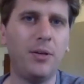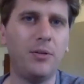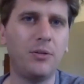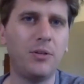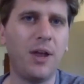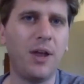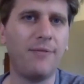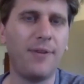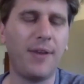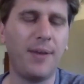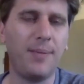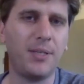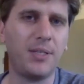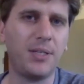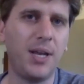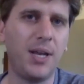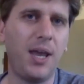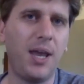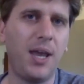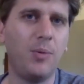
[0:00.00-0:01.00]
who's not famous
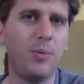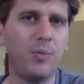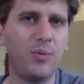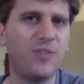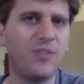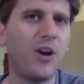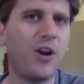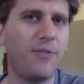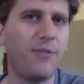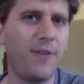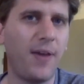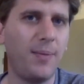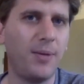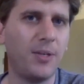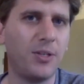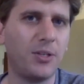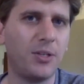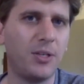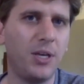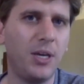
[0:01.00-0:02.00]
today, but was very famous